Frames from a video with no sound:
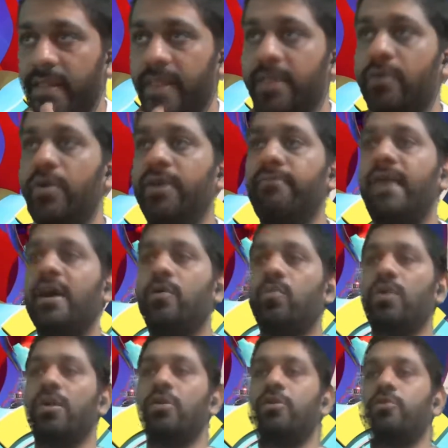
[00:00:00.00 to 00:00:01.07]
The wing back
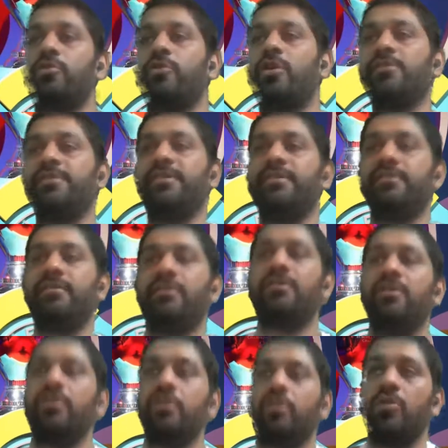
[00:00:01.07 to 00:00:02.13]
will look to cross it.
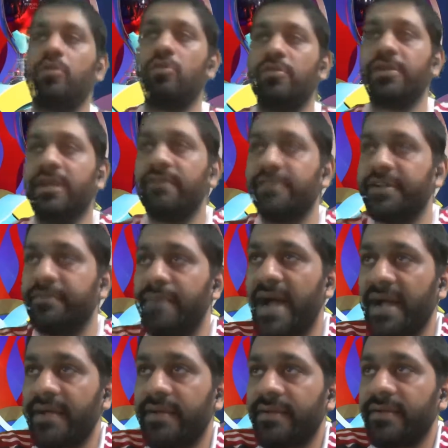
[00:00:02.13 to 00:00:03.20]
Gives it back.